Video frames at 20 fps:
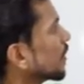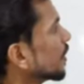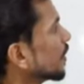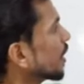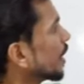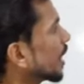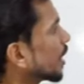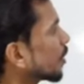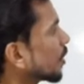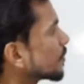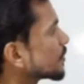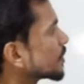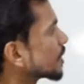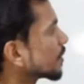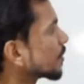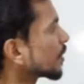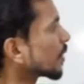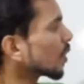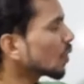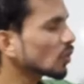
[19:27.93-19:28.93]
an
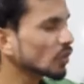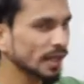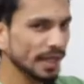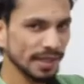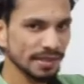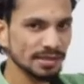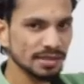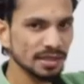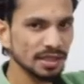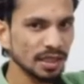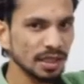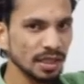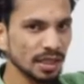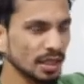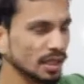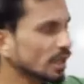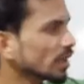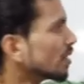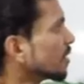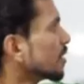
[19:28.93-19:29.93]
observer O dash
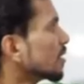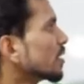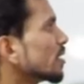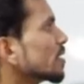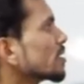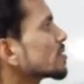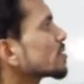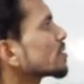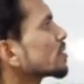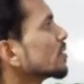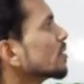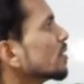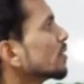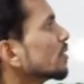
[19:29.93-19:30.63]
hears